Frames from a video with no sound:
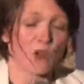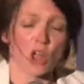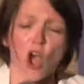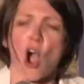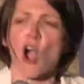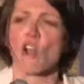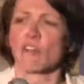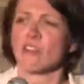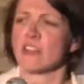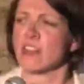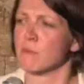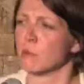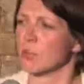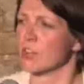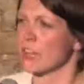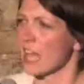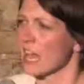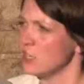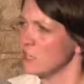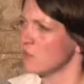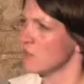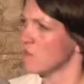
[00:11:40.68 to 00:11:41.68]
my horror then, when at
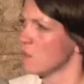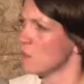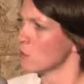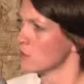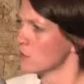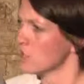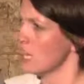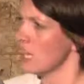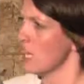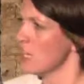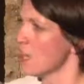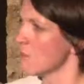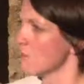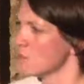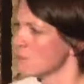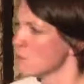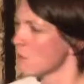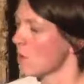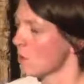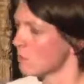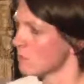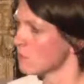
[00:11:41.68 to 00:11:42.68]
the age of 14 I
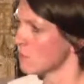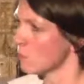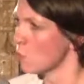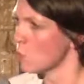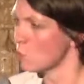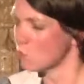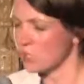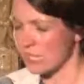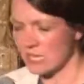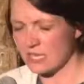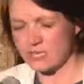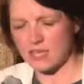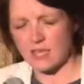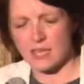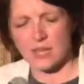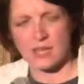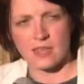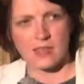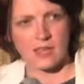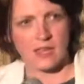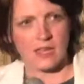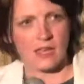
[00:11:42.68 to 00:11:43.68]
was rewarded
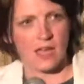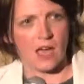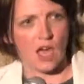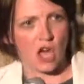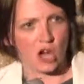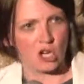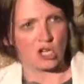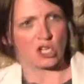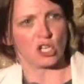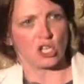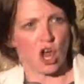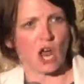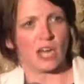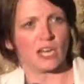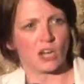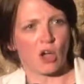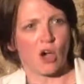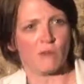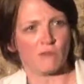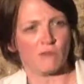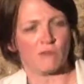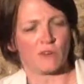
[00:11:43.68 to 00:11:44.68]
the
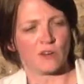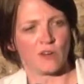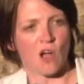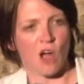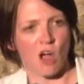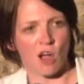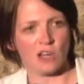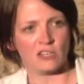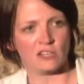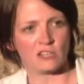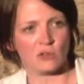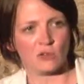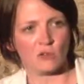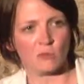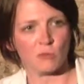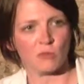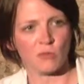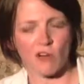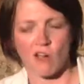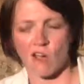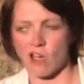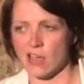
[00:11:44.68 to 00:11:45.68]
Ursuline Convent High School
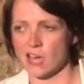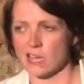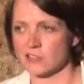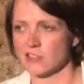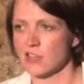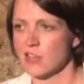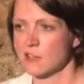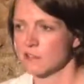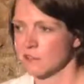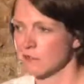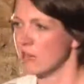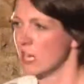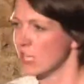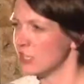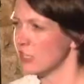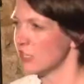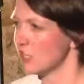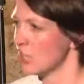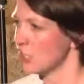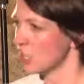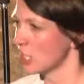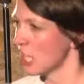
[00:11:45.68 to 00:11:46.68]
Prize for
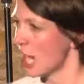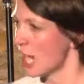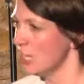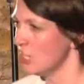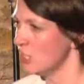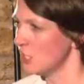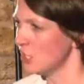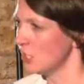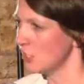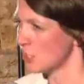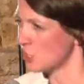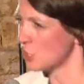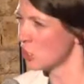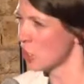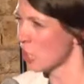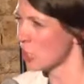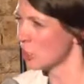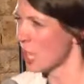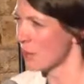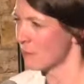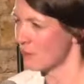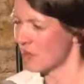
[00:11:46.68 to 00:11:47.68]
Religious Education. So the
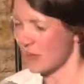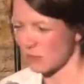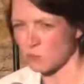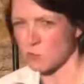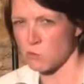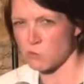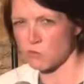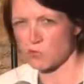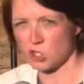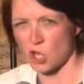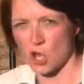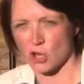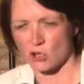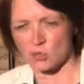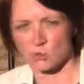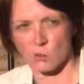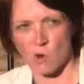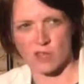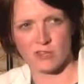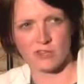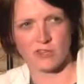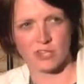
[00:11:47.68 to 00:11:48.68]
church had me, that was Church
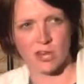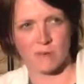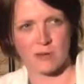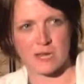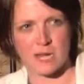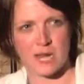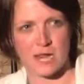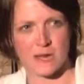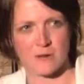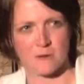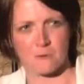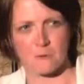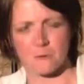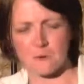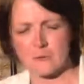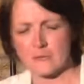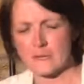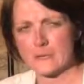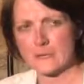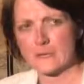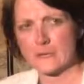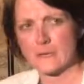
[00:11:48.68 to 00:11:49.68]
1 Gemma.
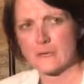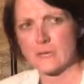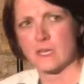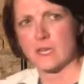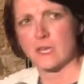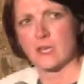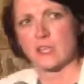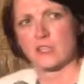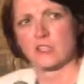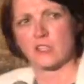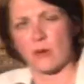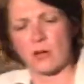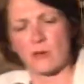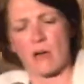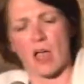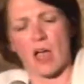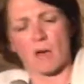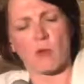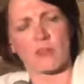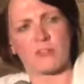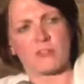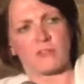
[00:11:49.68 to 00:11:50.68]
So anyway,
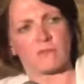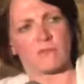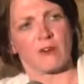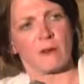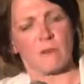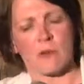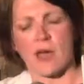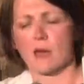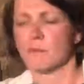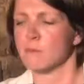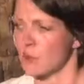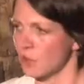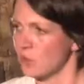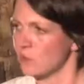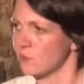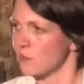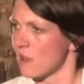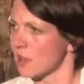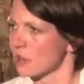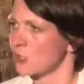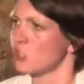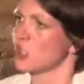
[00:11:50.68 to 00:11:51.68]
I won this £3 Boots
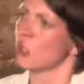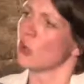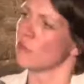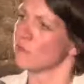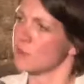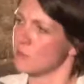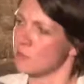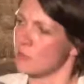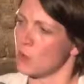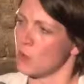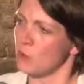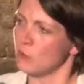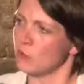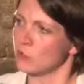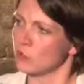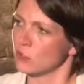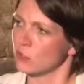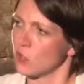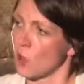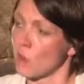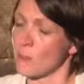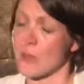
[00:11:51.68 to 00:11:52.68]
voucher, took it off to
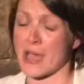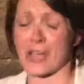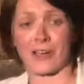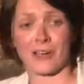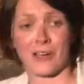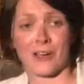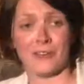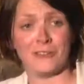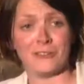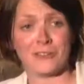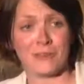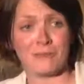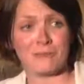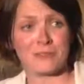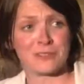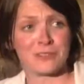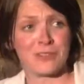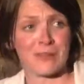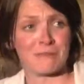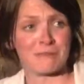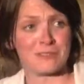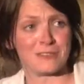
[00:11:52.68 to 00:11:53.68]
Boots, got a pack of
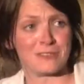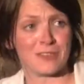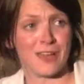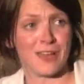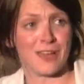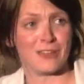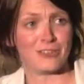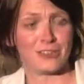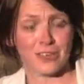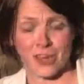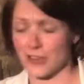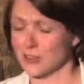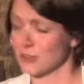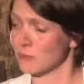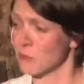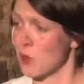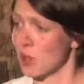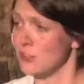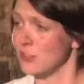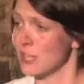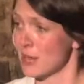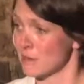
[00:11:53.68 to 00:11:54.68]
condoms, that was Church
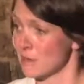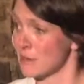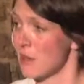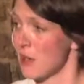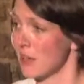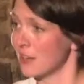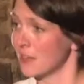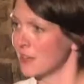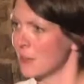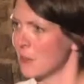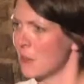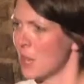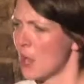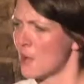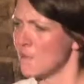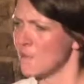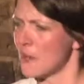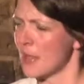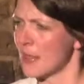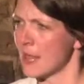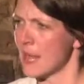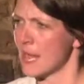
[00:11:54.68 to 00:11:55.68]
1 Gemma 1, got my
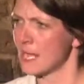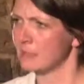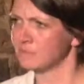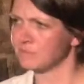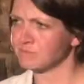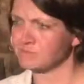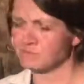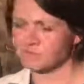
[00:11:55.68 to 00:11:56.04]
hand back there.